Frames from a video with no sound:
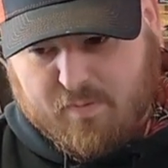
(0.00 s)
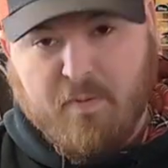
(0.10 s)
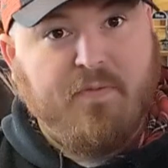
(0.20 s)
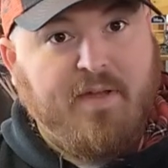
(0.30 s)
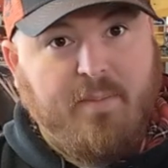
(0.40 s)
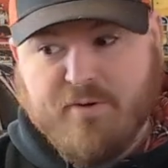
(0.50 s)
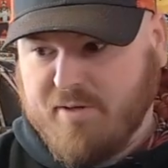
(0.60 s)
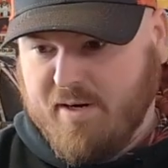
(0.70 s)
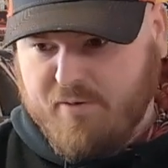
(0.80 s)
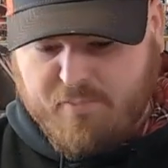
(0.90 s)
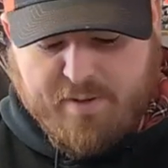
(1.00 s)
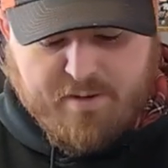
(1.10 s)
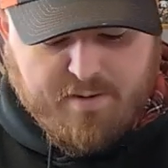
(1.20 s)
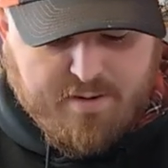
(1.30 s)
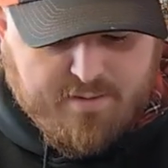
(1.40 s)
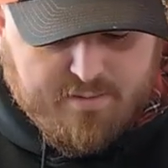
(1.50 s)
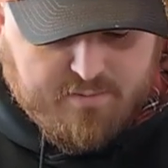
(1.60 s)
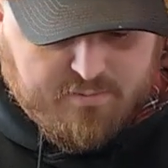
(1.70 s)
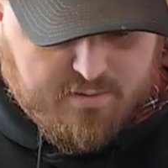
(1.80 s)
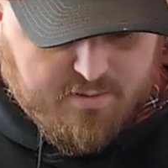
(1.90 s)
One thing I've been trying to do better at
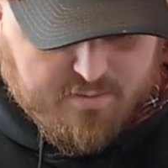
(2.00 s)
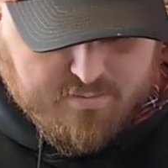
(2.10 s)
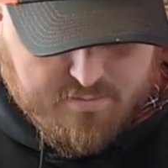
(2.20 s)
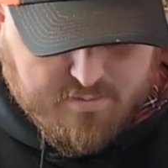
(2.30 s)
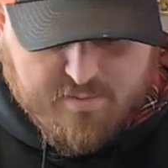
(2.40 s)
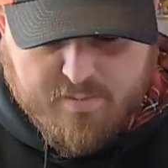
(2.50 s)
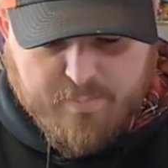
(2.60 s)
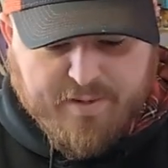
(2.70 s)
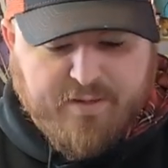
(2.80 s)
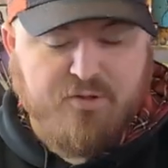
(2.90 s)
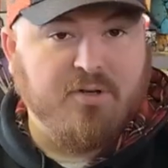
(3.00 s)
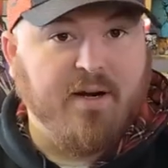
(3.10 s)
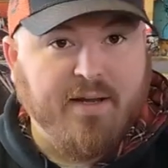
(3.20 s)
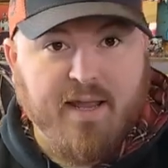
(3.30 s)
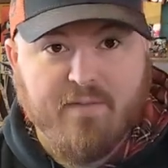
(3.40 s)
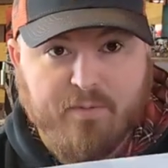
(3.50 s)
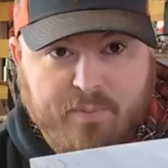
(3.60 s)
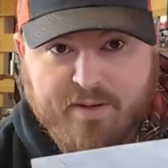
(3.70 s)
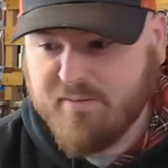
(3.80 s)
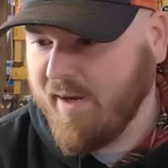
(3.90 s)
is making sure I get
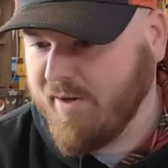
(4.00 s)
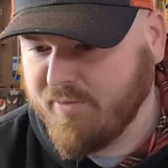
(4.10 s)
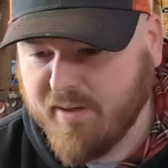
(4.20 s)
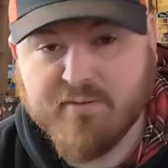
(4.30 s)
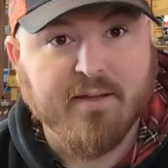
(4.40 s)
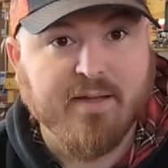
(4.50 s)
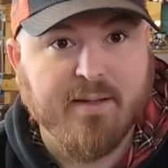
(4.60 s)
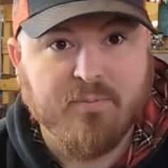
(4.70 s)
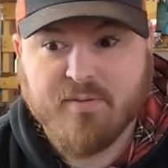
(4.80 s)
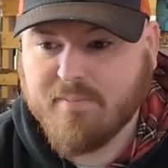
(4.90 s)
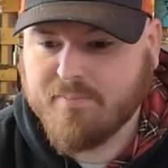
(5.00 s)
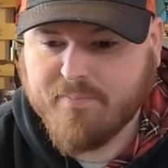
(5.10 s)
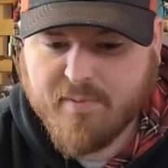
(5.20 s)
everybody's address and keeps them.